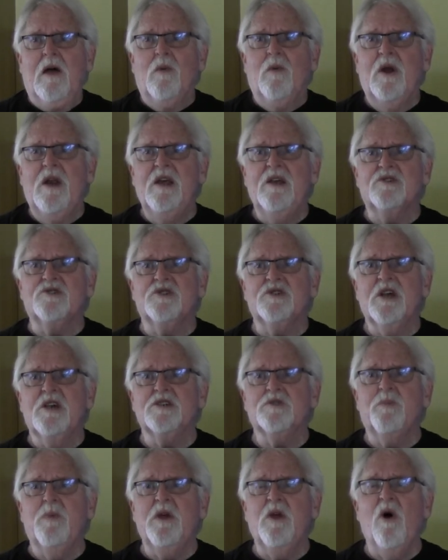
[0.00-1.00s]
When he
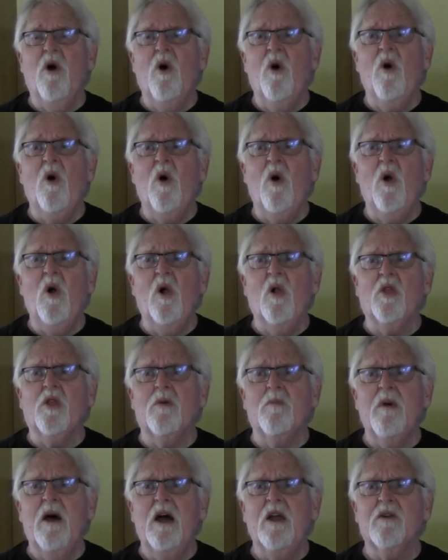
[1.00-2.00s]
says, behold
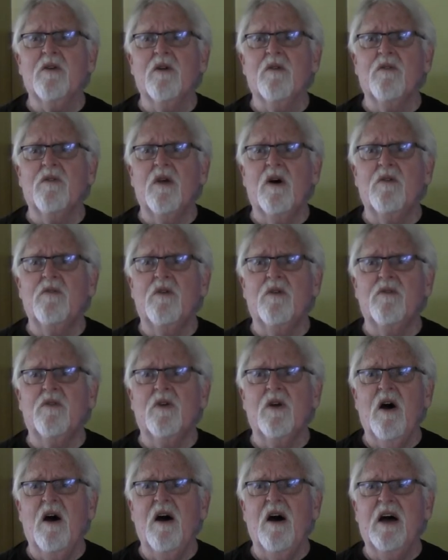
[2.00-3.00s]
the manner of love
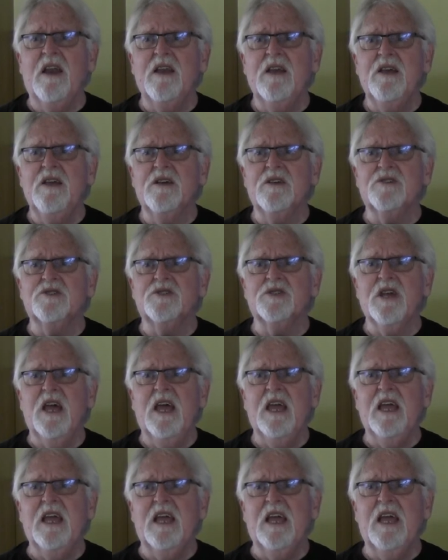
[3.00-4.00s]
of God, he is
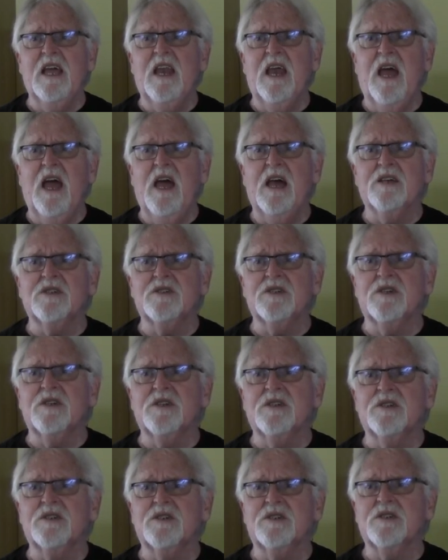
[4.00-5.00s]
saying in
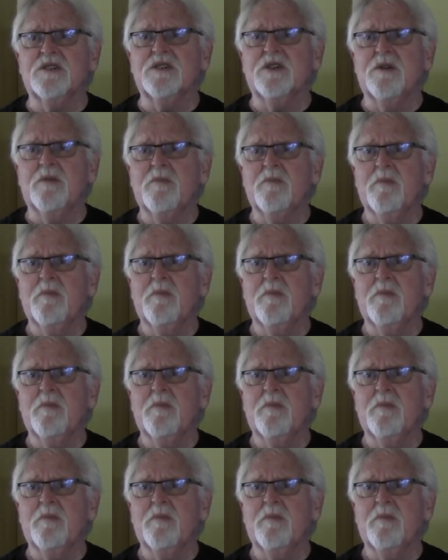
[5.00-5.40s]
essence,